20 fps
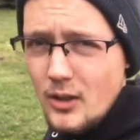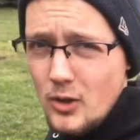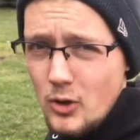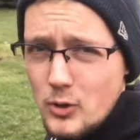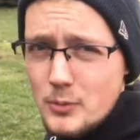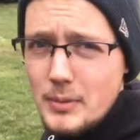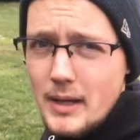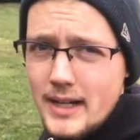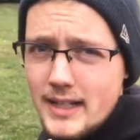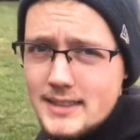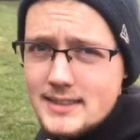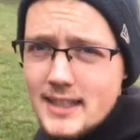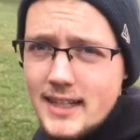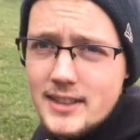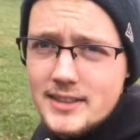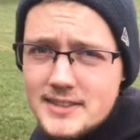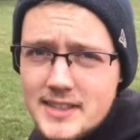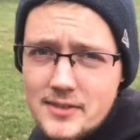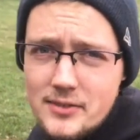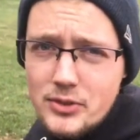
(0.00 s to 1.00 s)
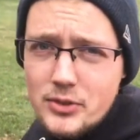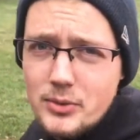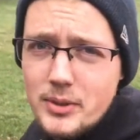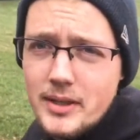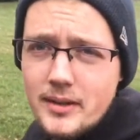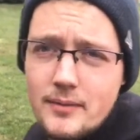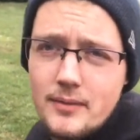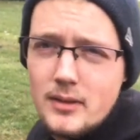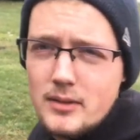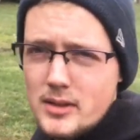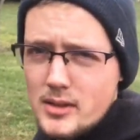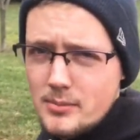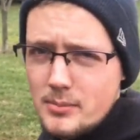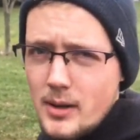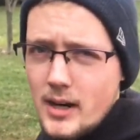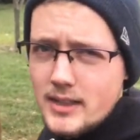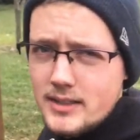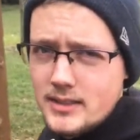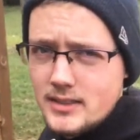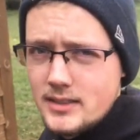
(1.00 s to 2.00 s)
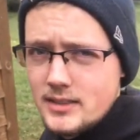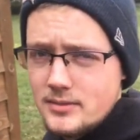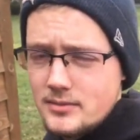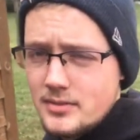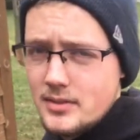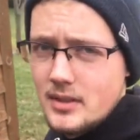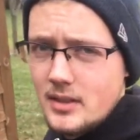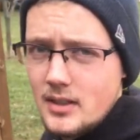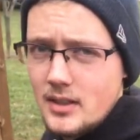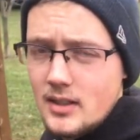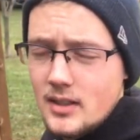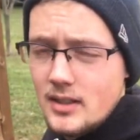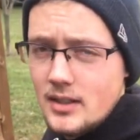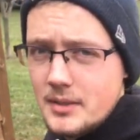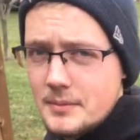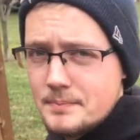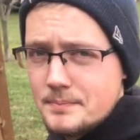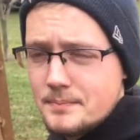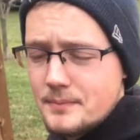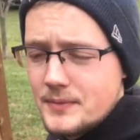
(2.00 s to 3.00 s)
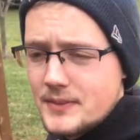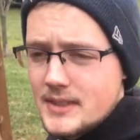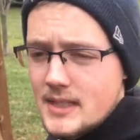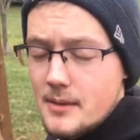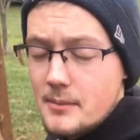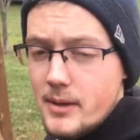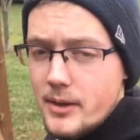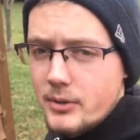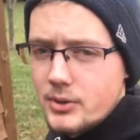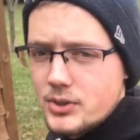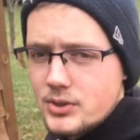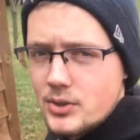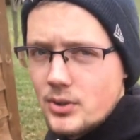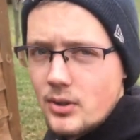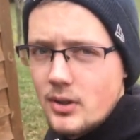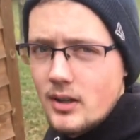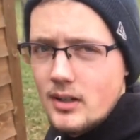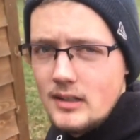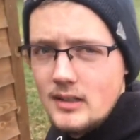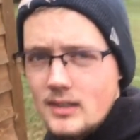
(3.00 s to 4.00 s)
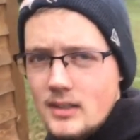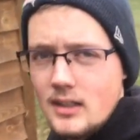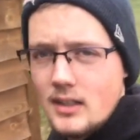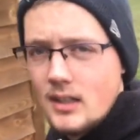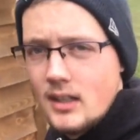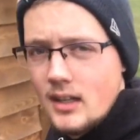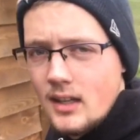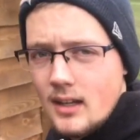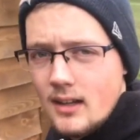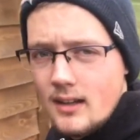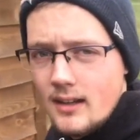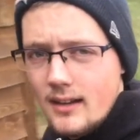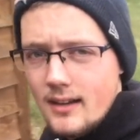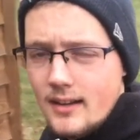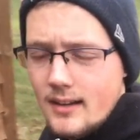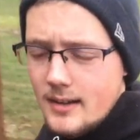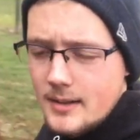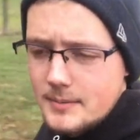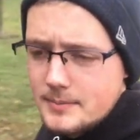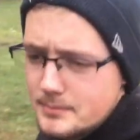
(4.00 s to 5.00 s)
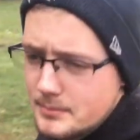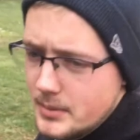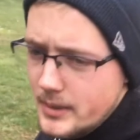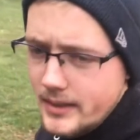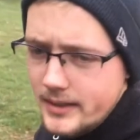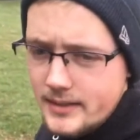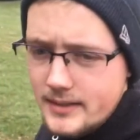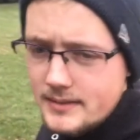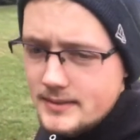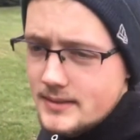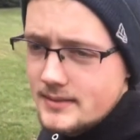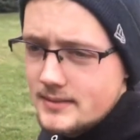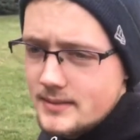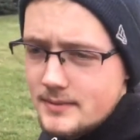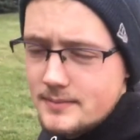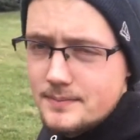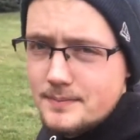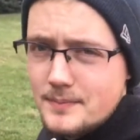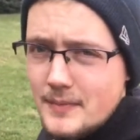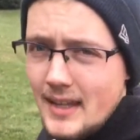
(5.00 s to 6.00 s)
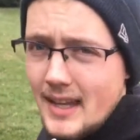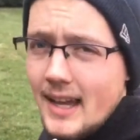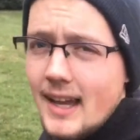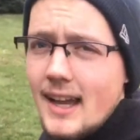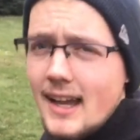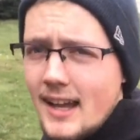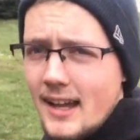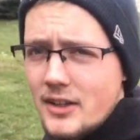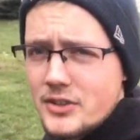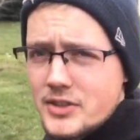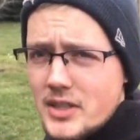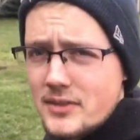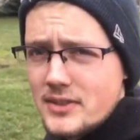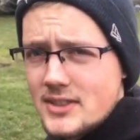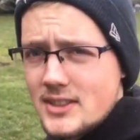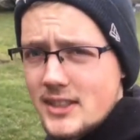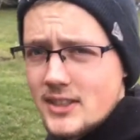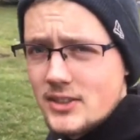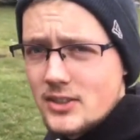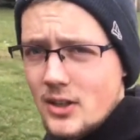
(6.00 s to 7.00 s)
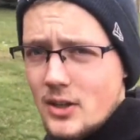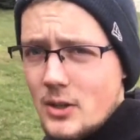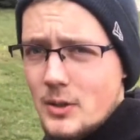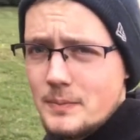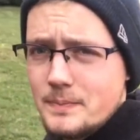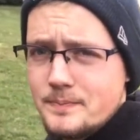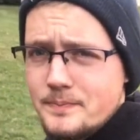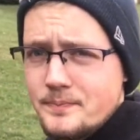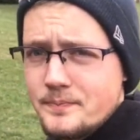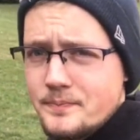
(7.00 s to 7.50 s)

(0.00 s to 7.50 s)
old body style 7.3 in the process of semi-restoring. But I also have a 6.0